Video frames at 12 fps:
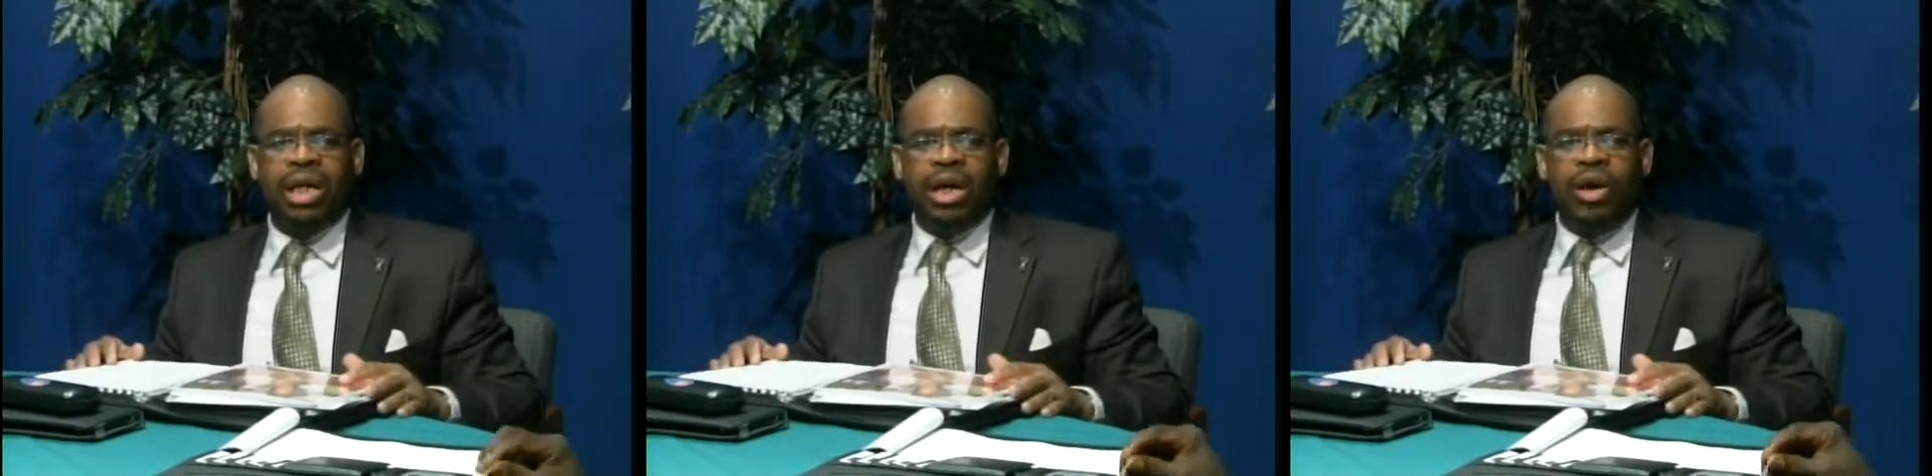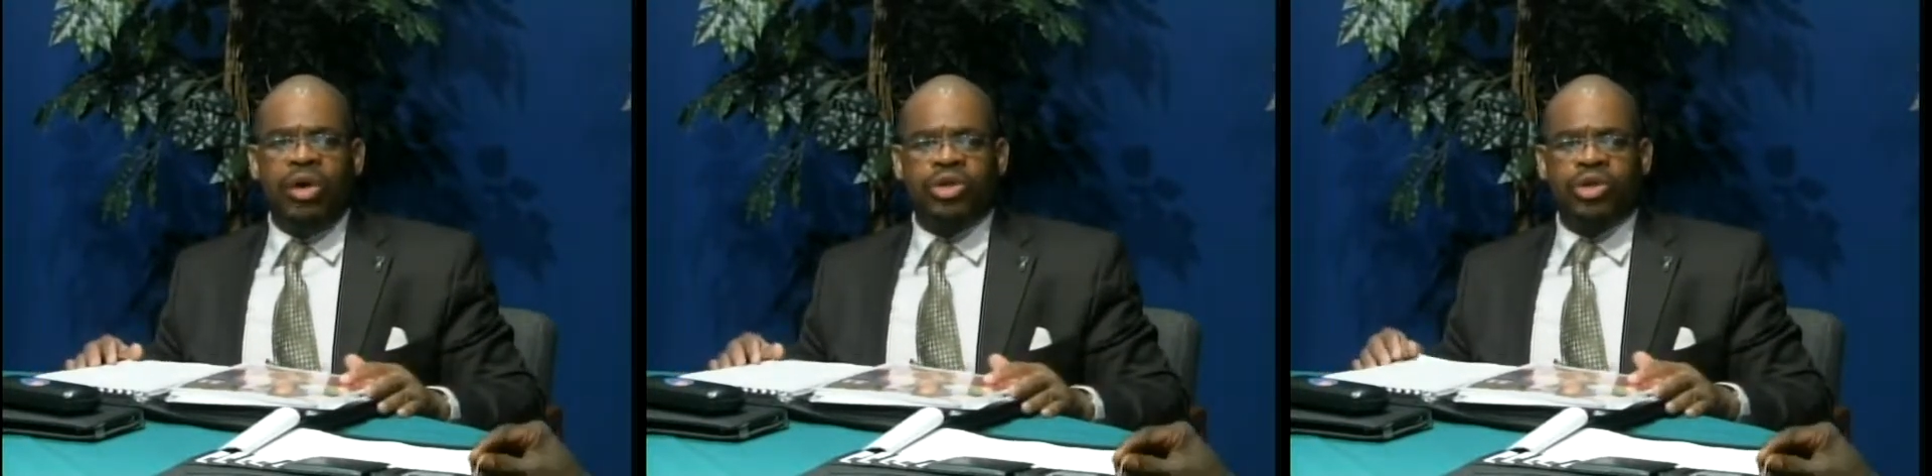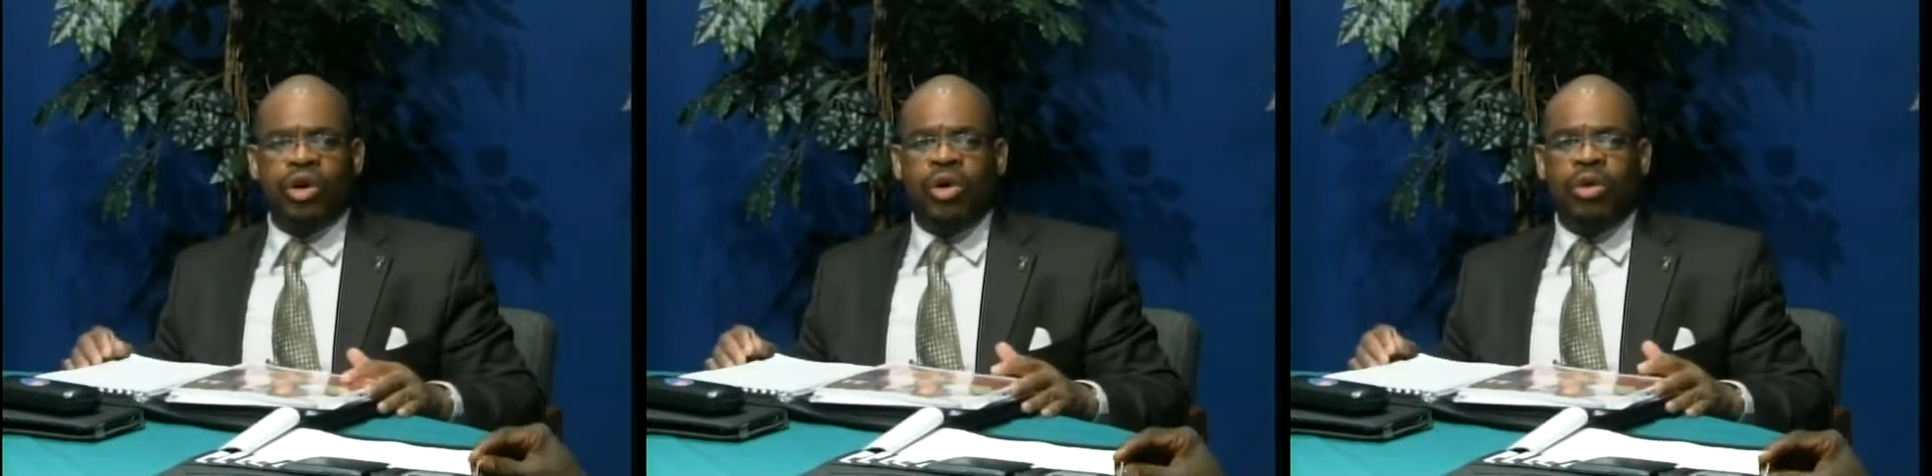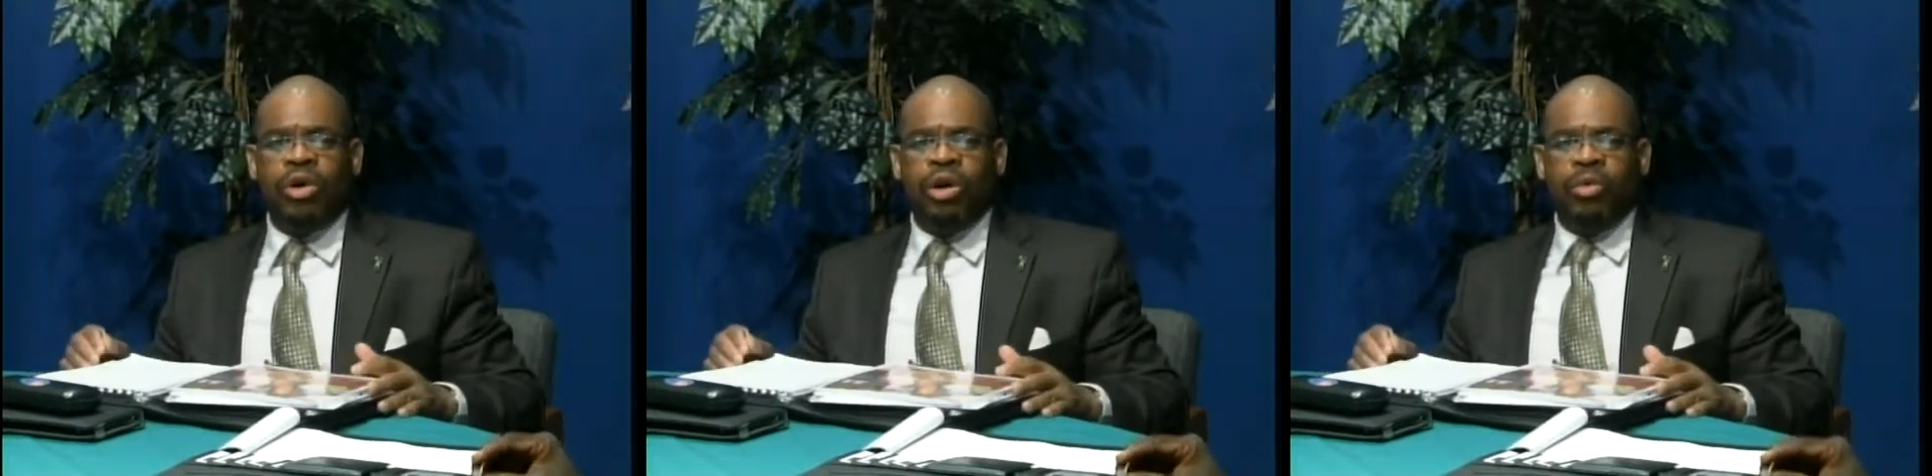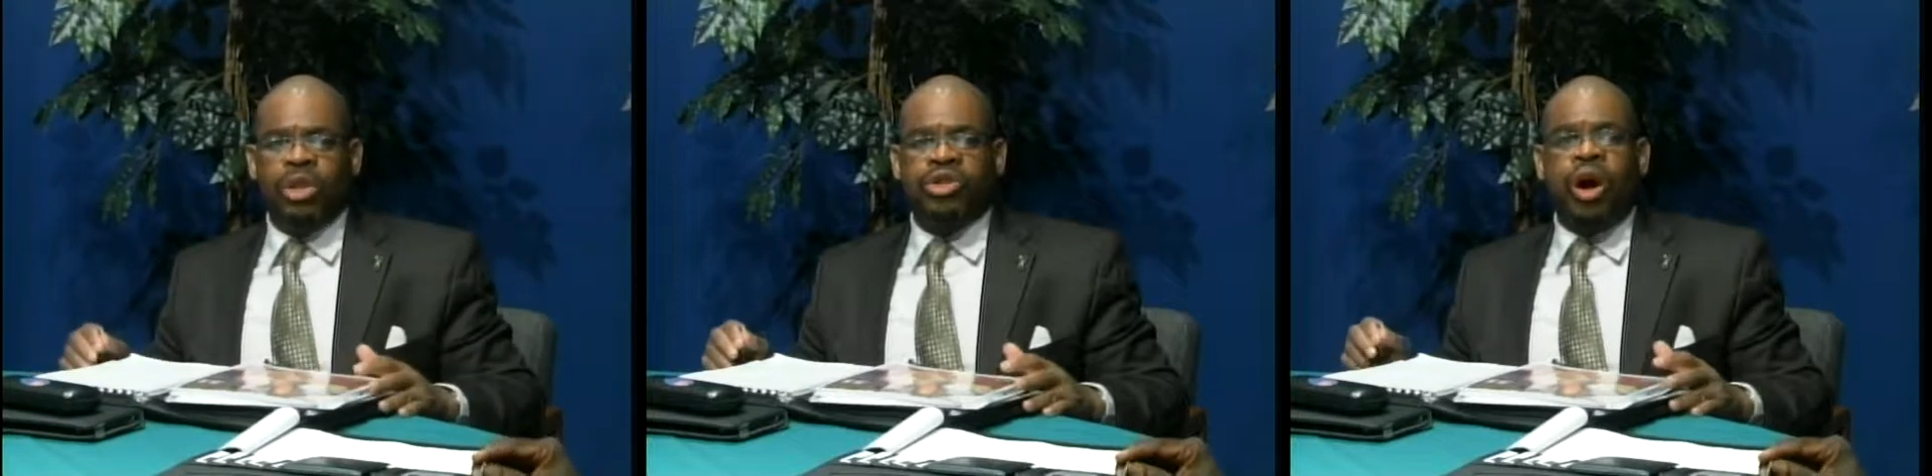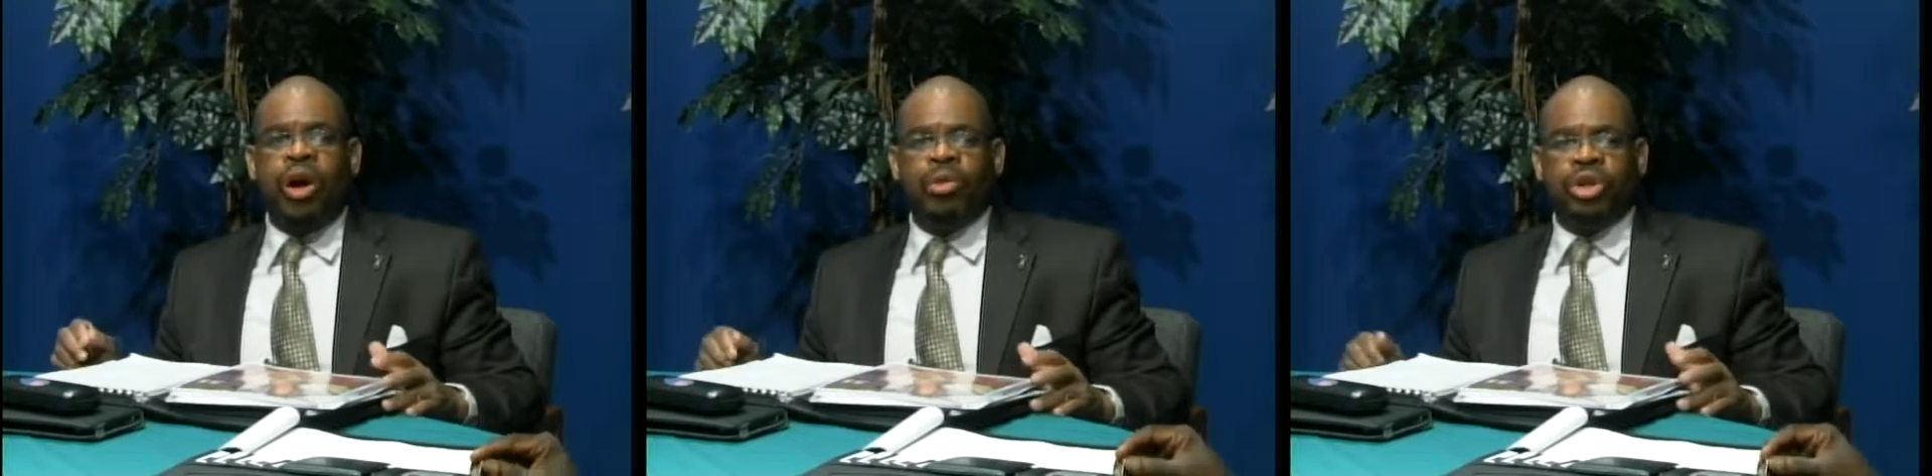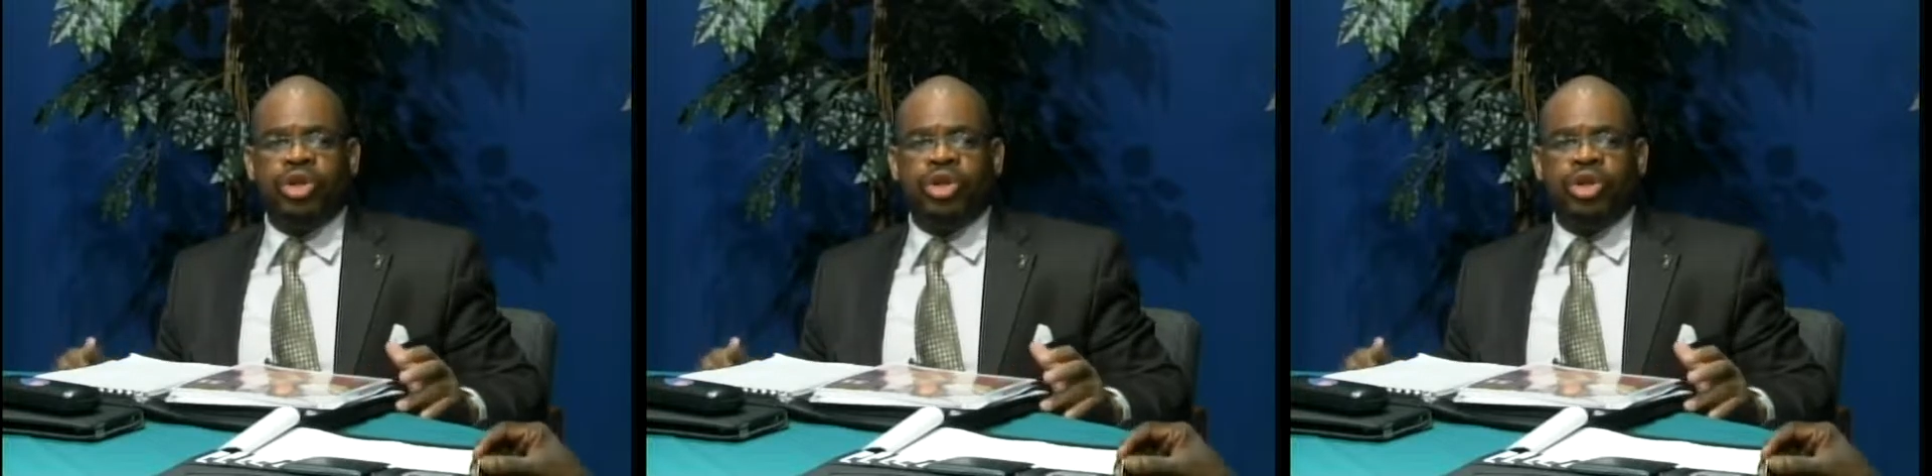Also, we talked with